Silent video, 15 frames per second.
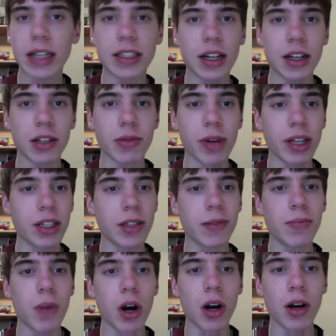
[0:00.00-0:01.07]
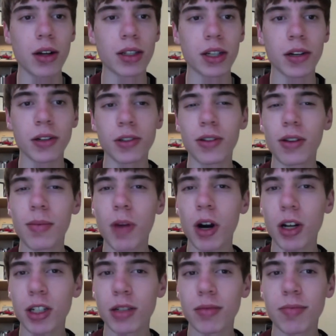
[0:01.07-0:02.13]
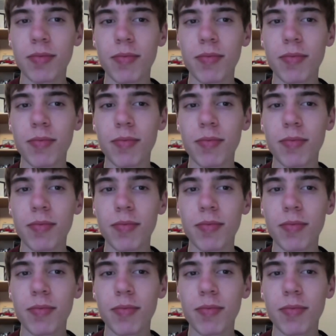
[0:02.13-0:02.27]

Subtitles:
on its way to Mars, and also the Mars